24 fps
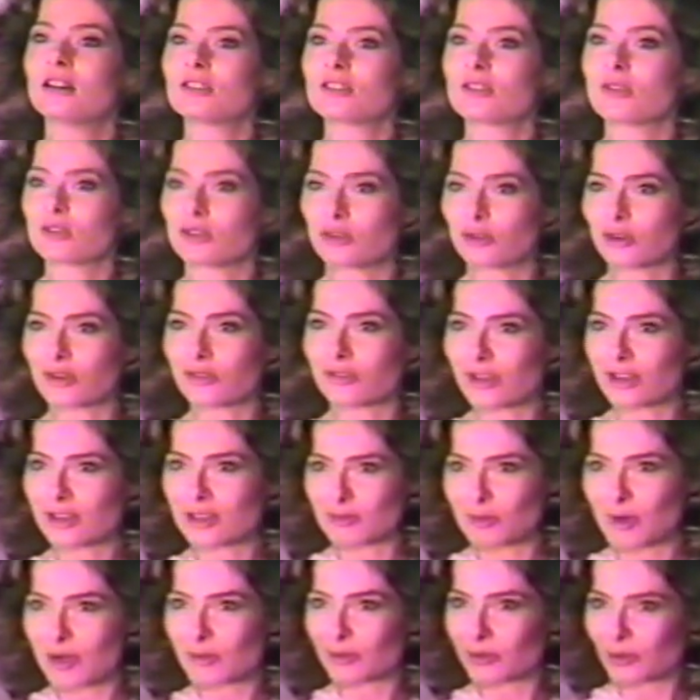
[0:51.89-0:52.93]
So it was very fun
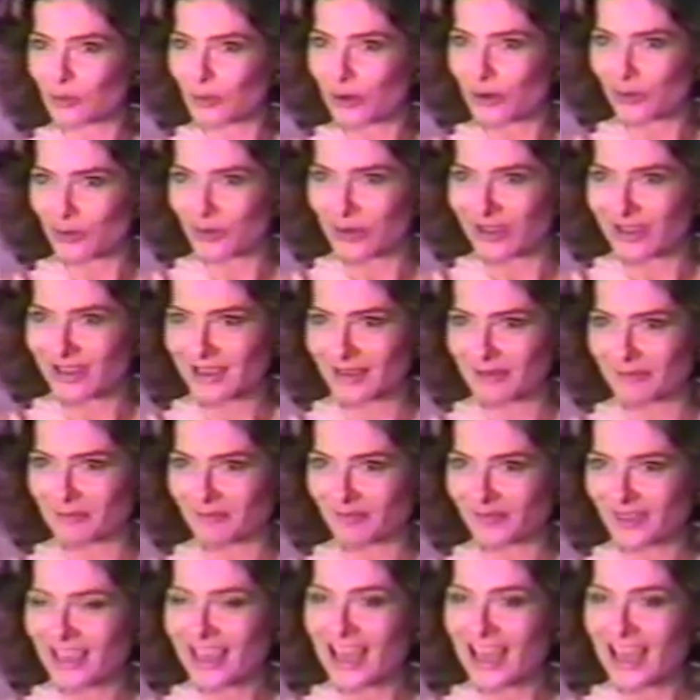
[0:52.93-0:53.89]
to be able to work with him.